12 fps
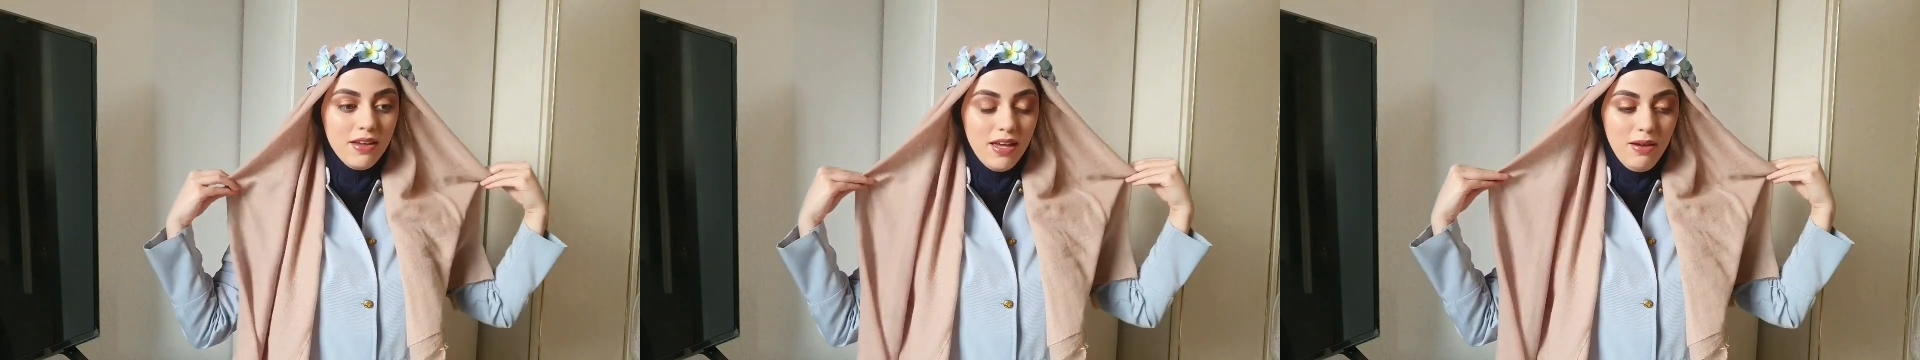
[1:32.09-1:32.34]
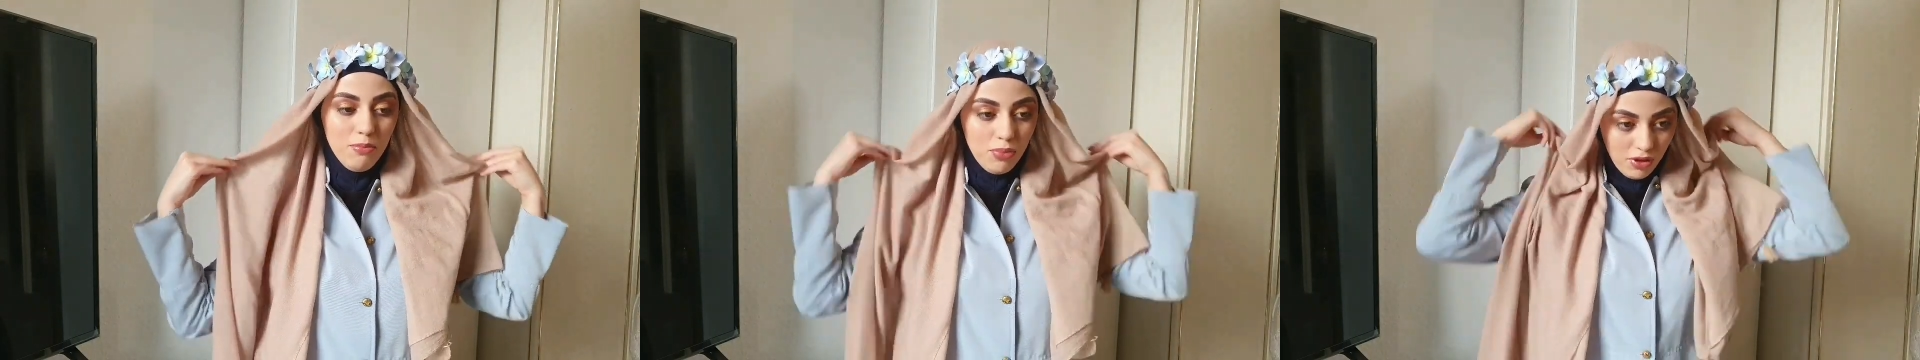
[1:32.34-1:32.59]

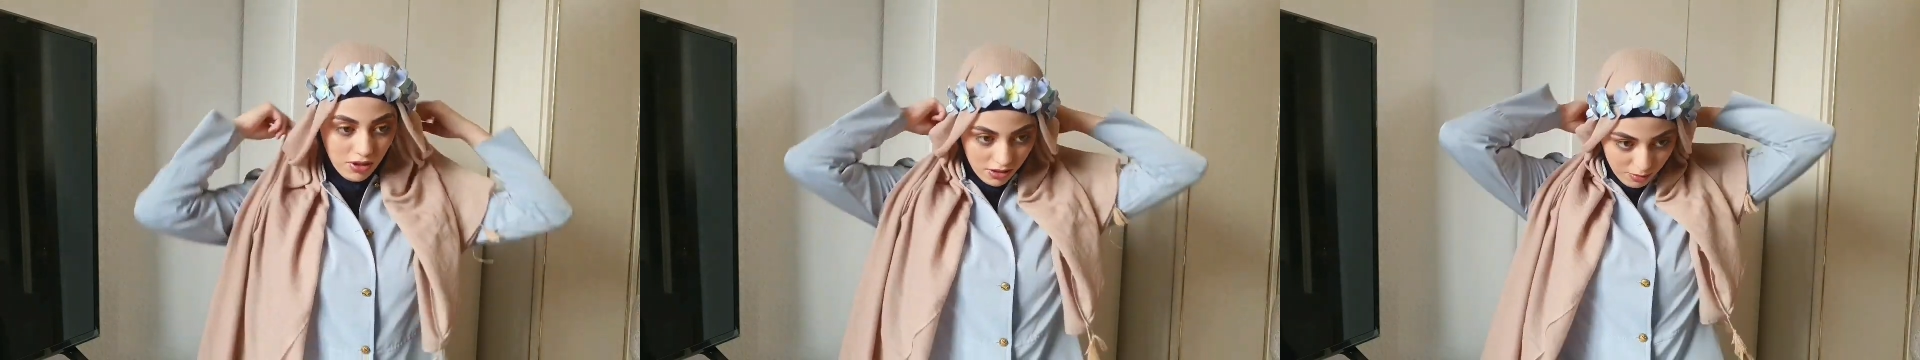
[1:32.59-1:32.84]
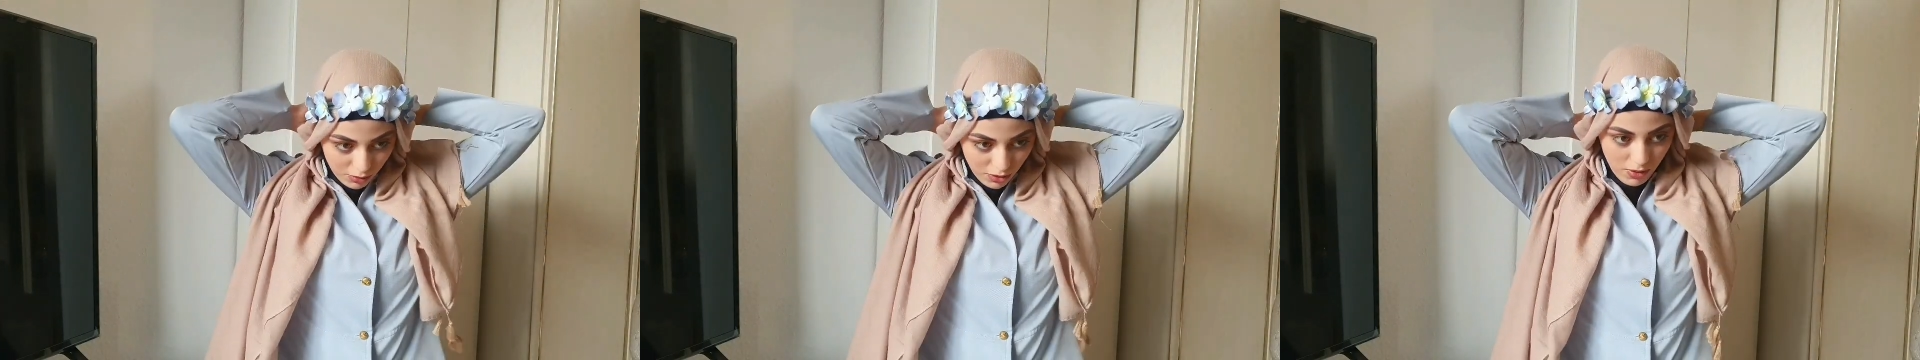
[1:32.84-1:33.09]
and bring
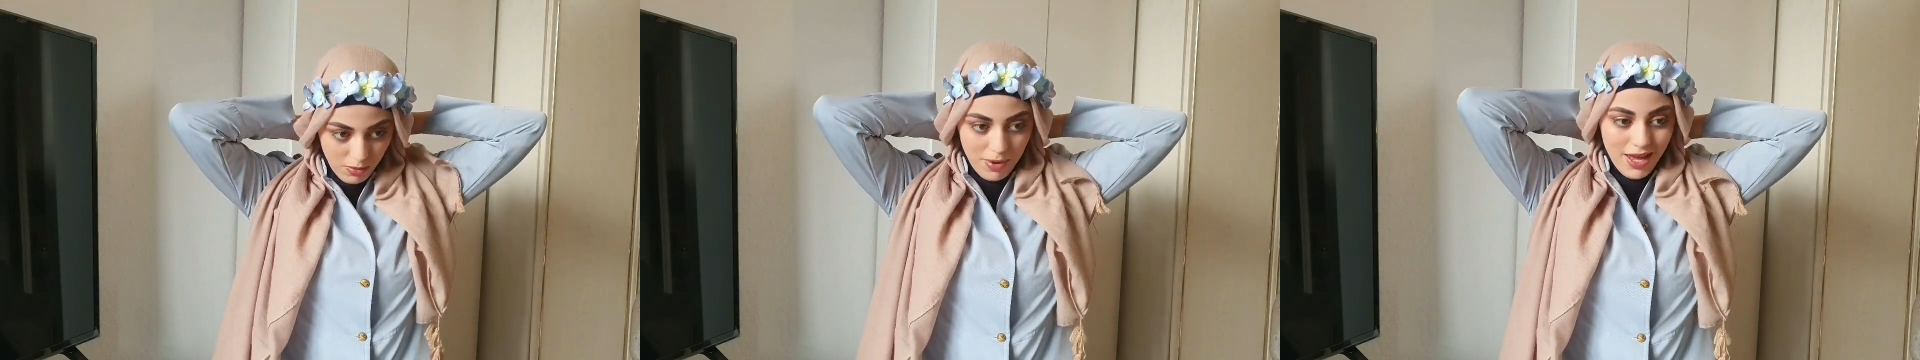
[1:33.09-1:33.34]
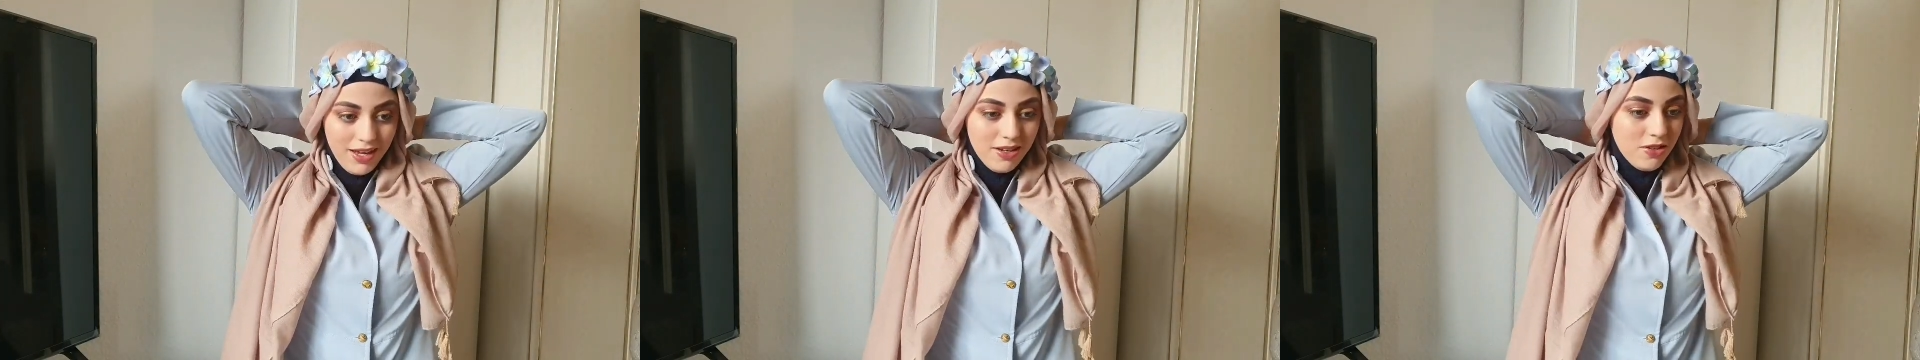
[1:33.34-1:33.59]
them to the
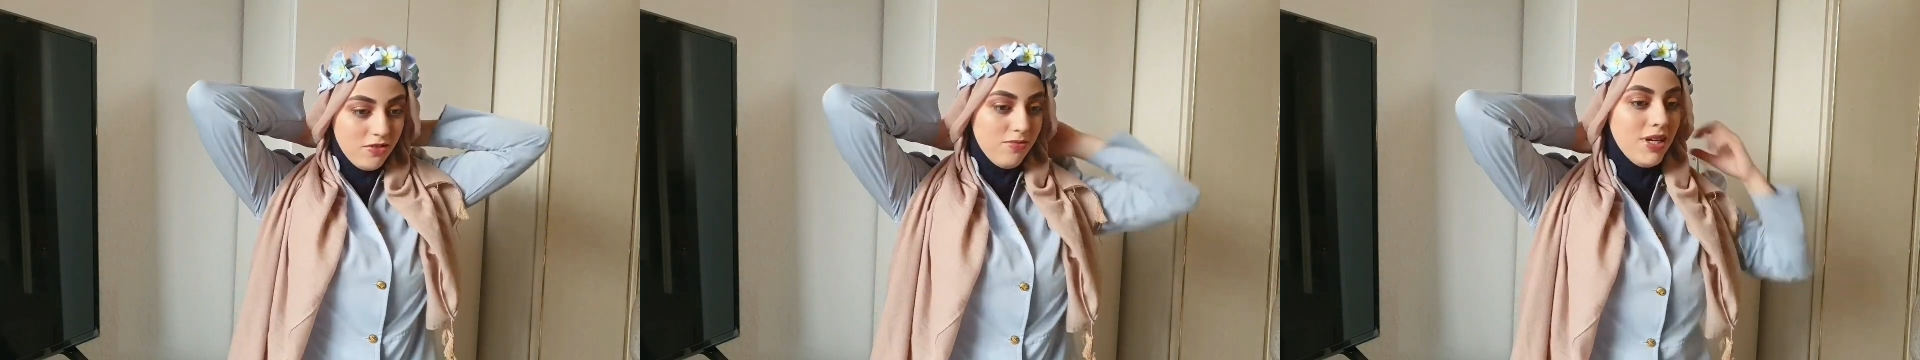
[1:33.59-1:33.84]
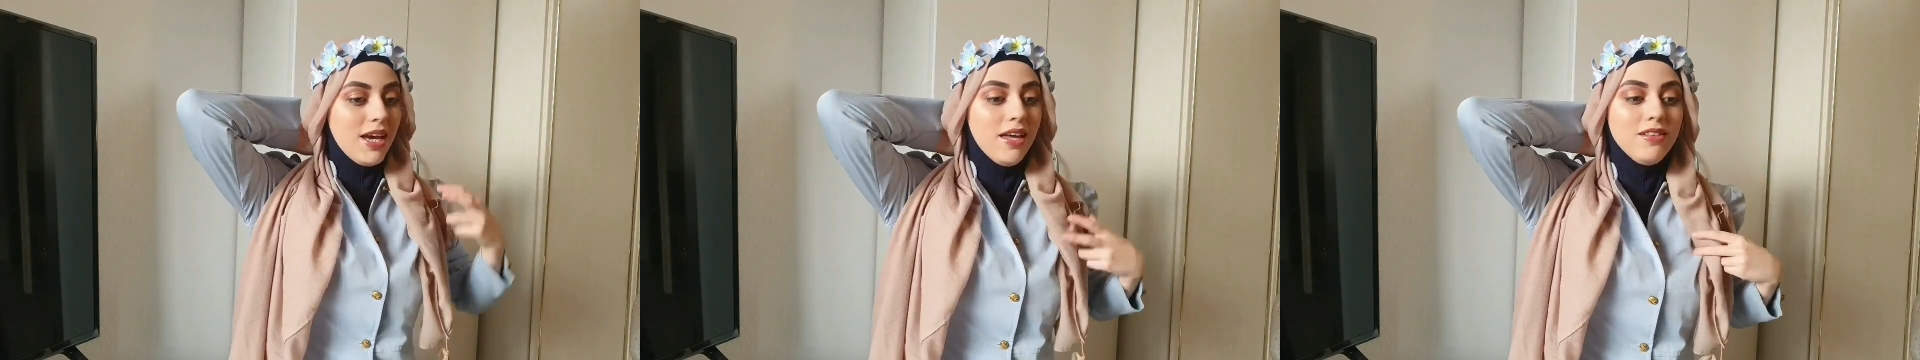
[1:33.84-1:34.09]
back of my
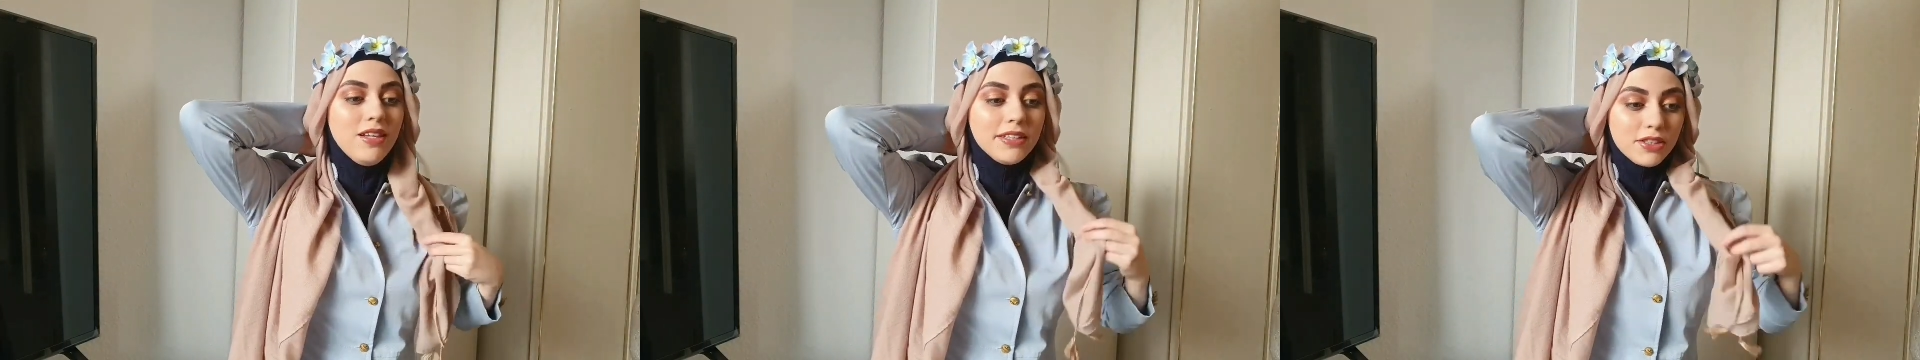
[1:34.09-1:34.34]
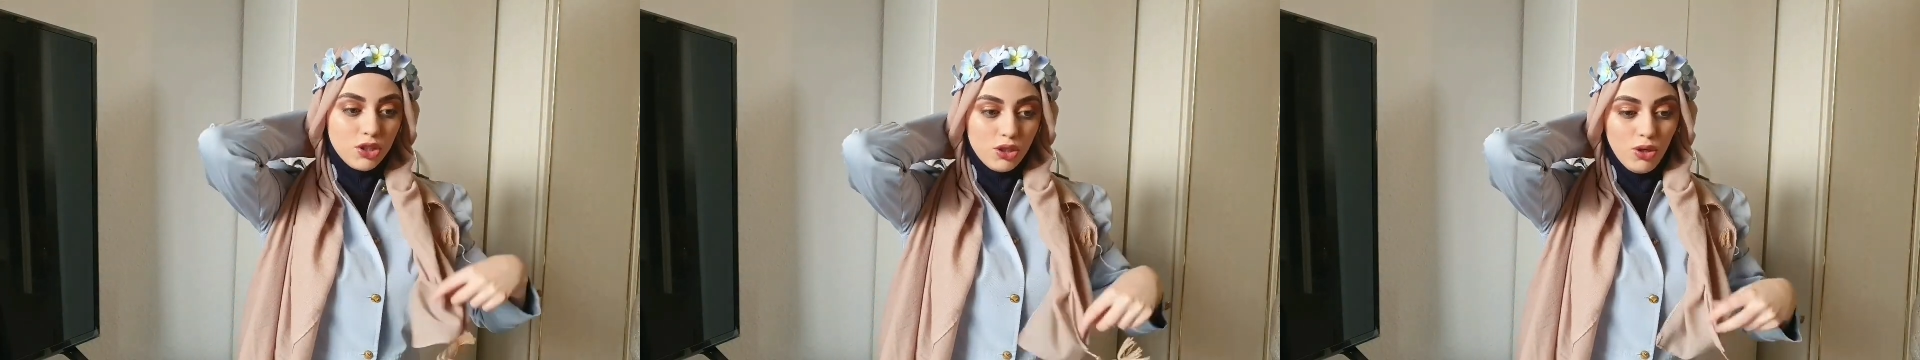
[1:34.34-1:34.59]
head like
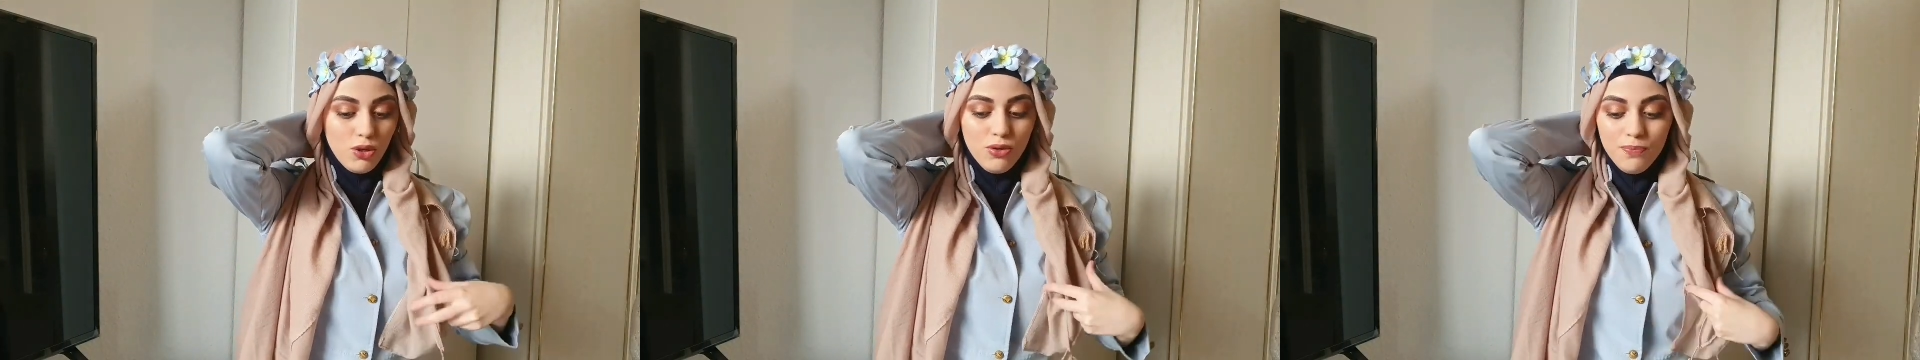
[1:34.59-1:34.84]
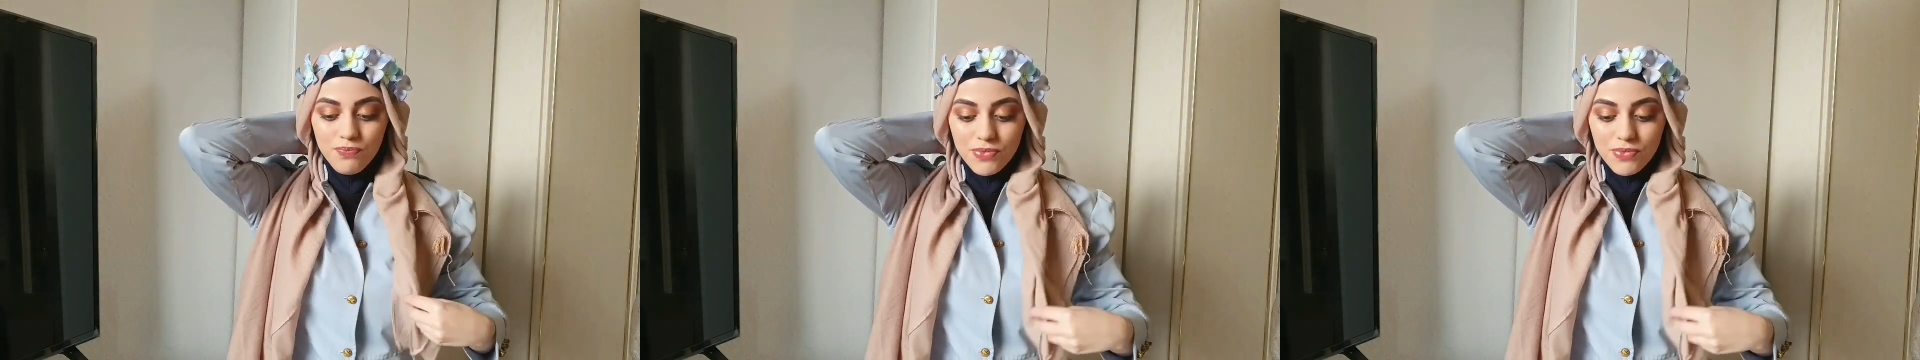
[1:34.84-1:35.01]
so.